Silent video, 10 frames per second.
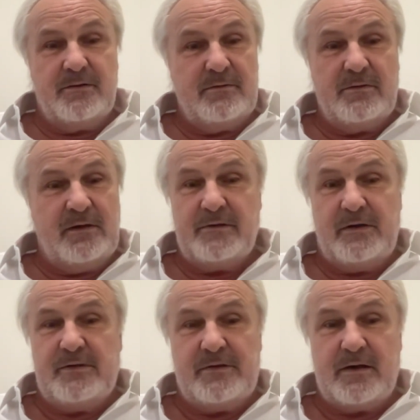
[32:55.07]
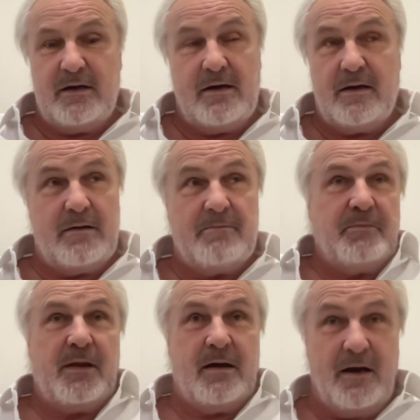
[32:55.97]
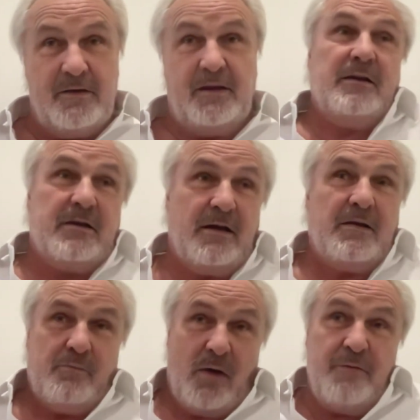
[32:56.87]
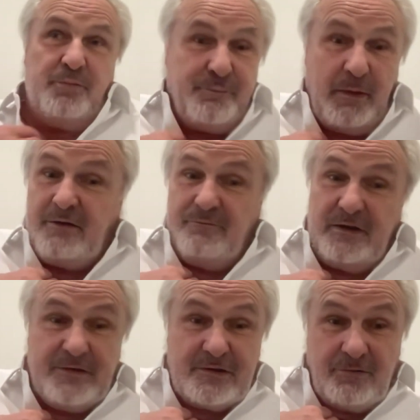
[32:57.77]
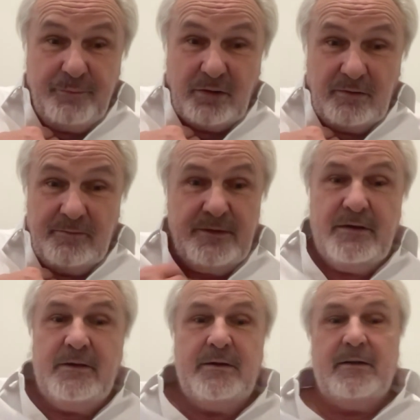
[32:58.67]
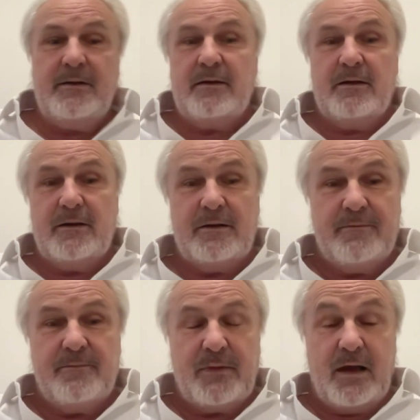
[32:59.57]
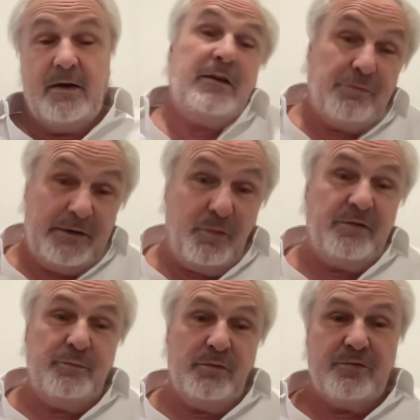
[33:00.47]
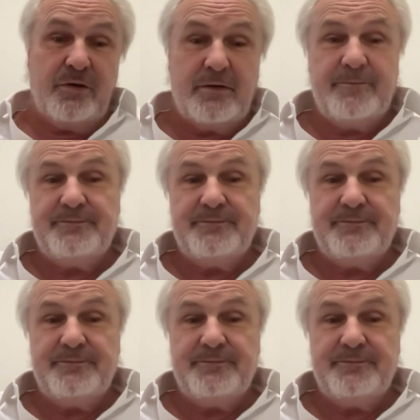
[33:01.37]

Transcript: This is, I think, in my perspective, this is criminal, and he's responsible for it.